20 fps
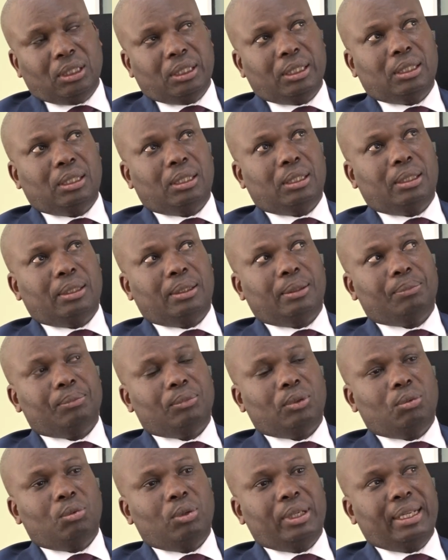
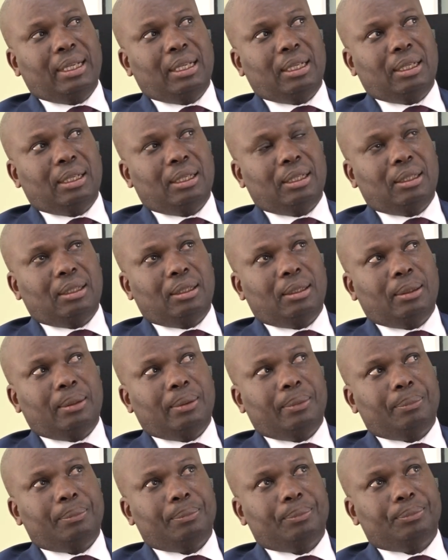Where
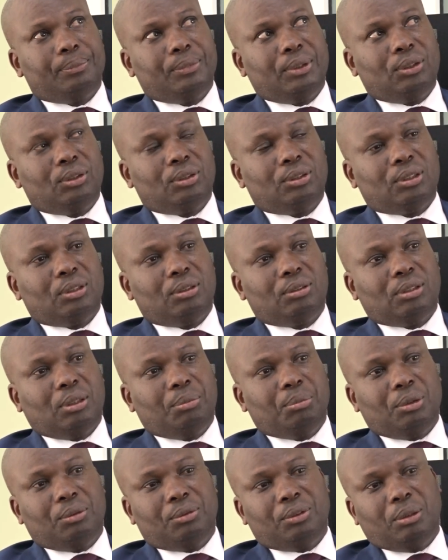
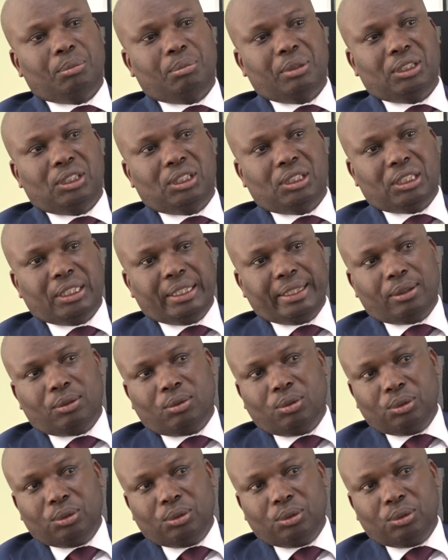some of the budgetary